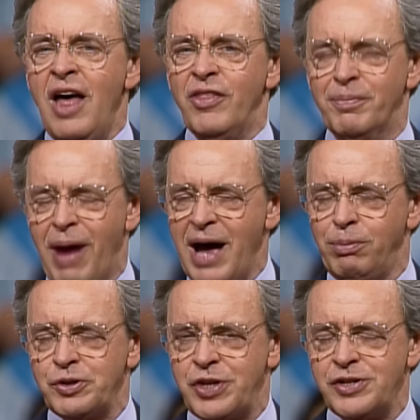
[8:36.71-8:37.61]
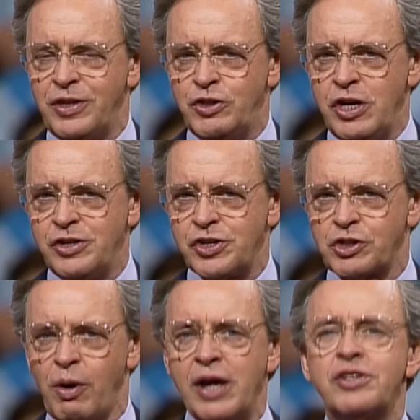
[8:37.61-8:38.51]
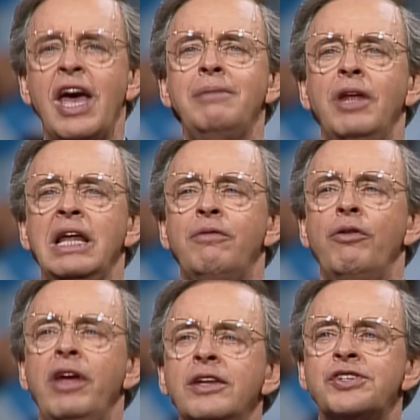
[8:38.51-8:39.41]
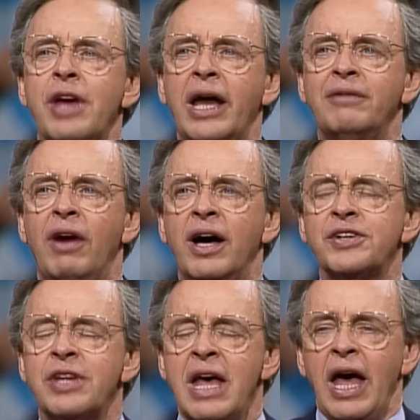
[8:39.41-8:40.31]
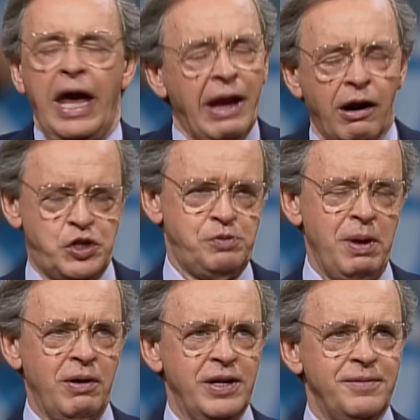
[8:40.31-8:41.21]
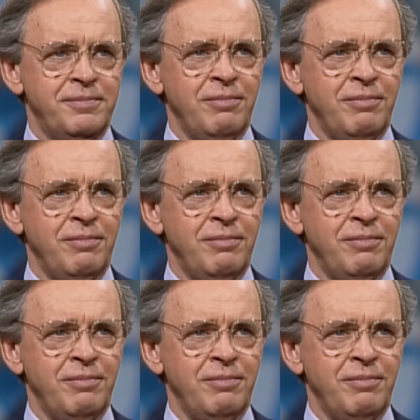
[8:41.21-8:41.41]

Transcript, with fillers: the Bible says that Jesus Christ came to live on the inside of us in our spirit,